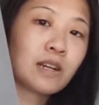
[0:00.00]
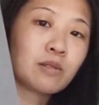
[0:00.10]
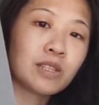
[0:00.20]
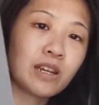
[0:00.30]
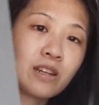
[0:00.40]
I
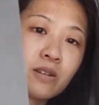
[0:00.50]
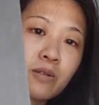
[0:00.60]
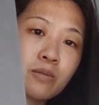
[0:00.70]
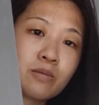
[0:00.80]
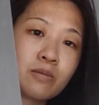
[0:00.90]
was like, I don't
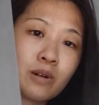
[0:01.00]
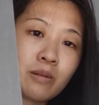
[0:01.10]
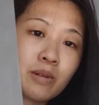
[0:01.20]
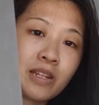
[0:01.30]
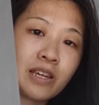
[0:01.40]
know
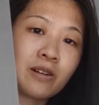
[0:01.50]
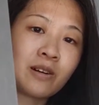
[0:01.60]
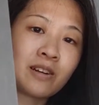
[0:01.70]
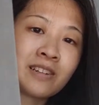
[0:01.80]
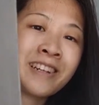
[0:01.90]
where I'm gonna get
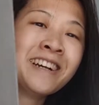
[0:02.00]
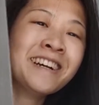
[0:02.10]
R.